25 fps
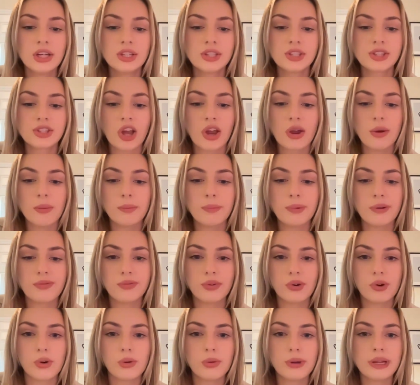So
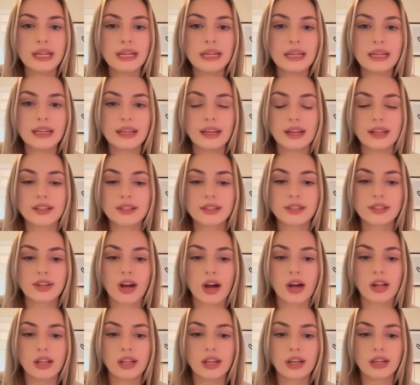before we
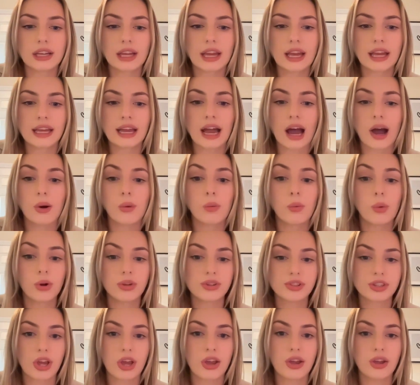start looking at
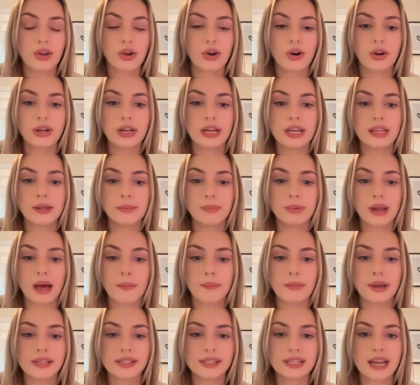what's going on in the
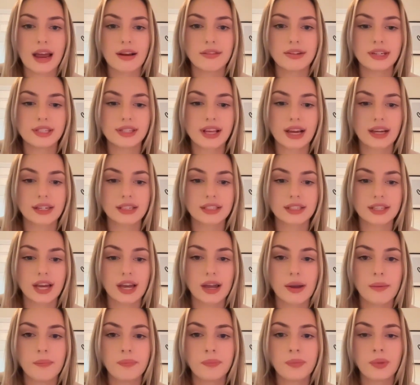plant-based dairy
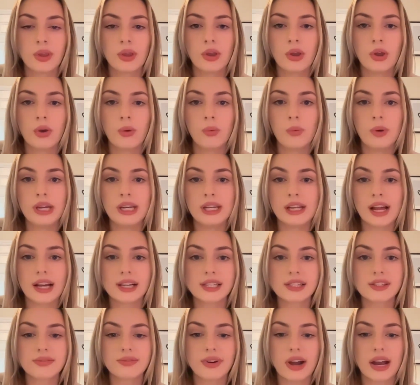sector, we'd like
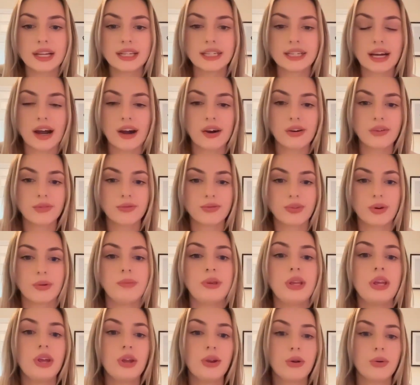to find out from
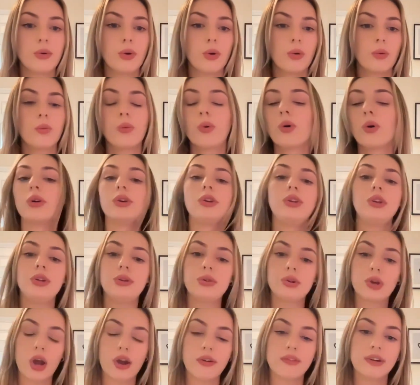you what you
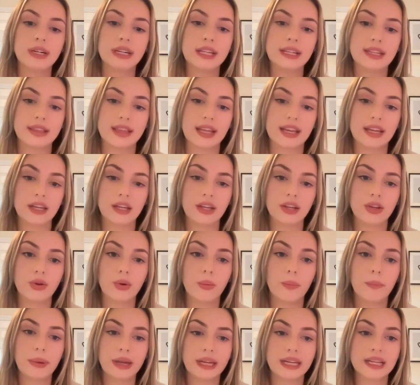currently think your
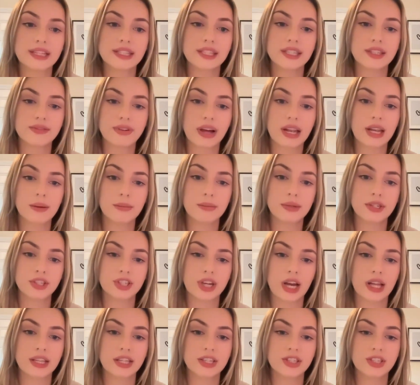biggest development
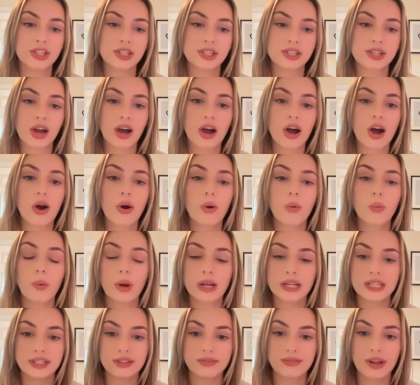challenges are
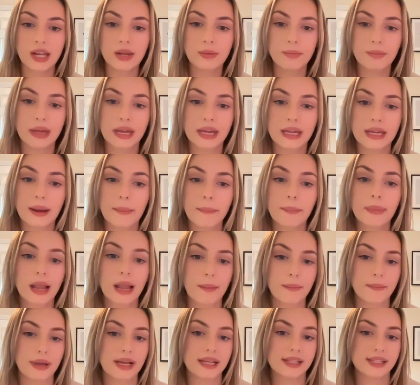when developing
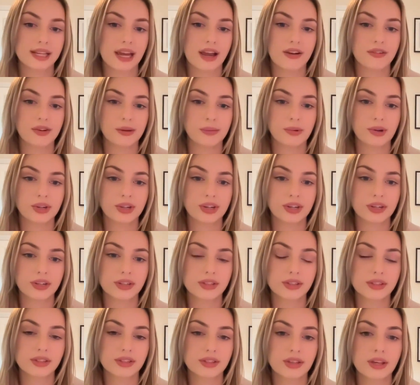plant-based dairy
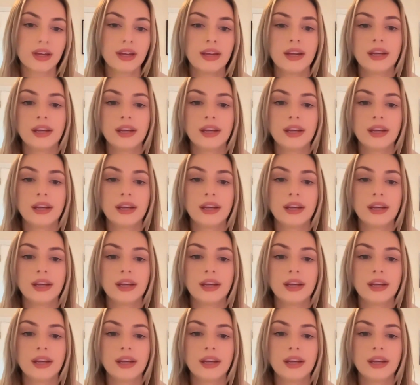products.